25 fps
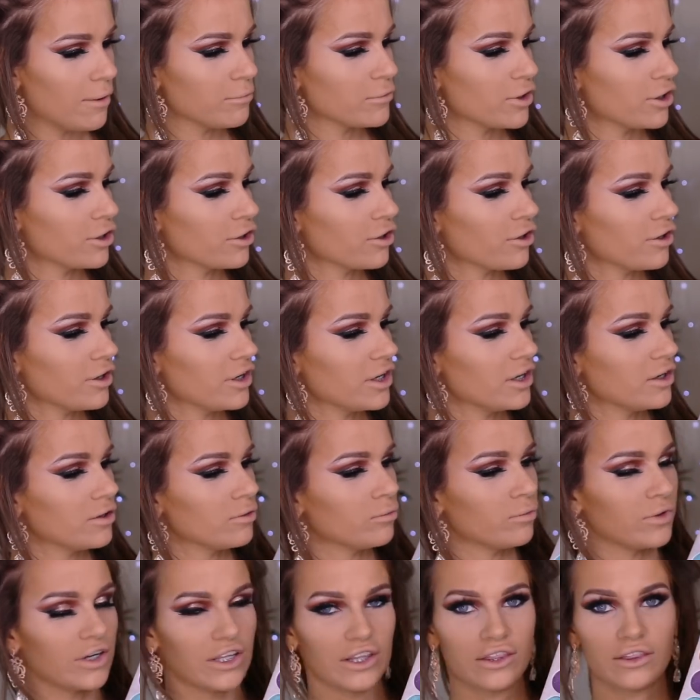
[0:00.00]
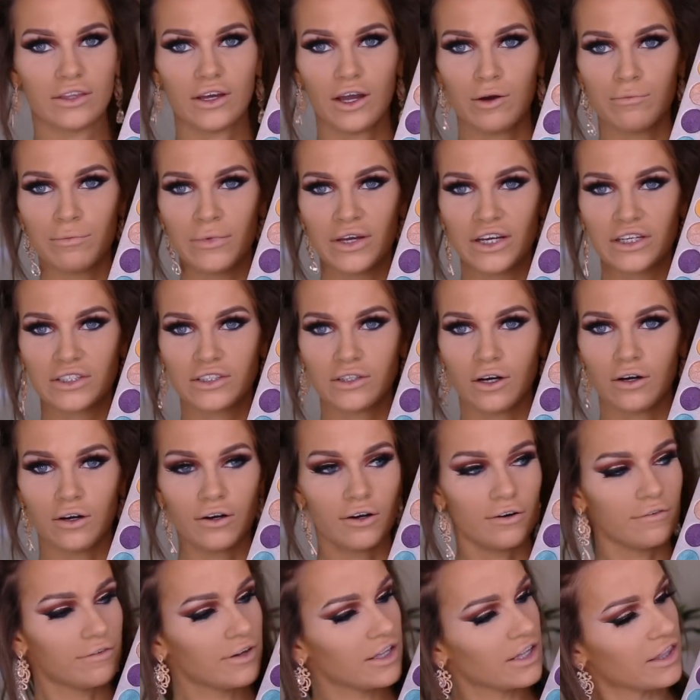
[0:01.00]
I'm going to go in with a mix
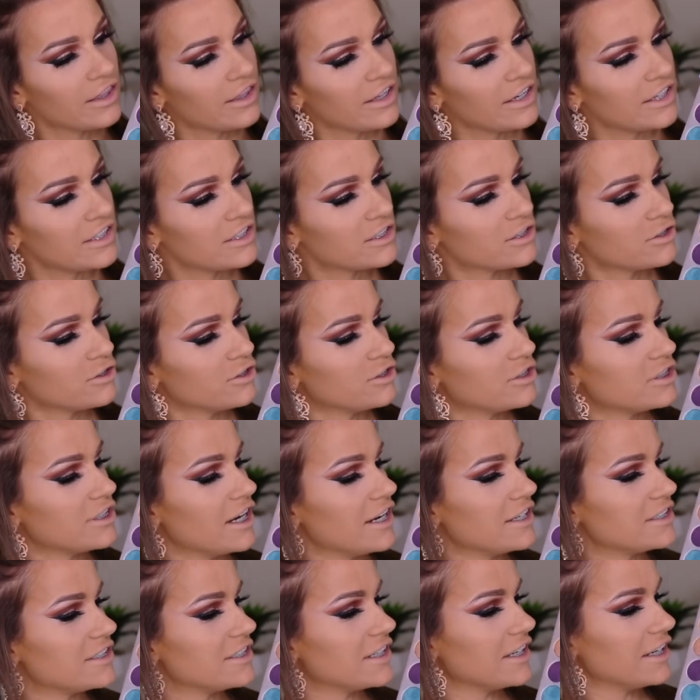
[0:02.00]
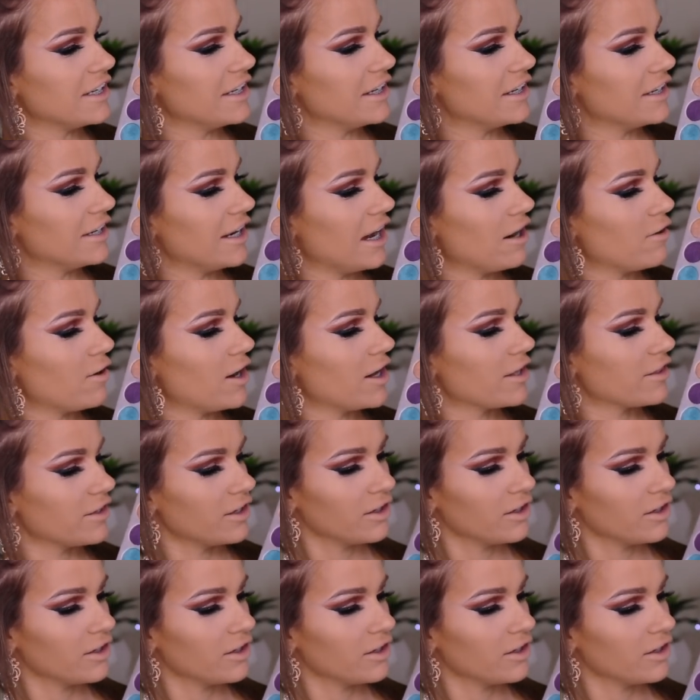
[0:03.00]
of these two shades here now, I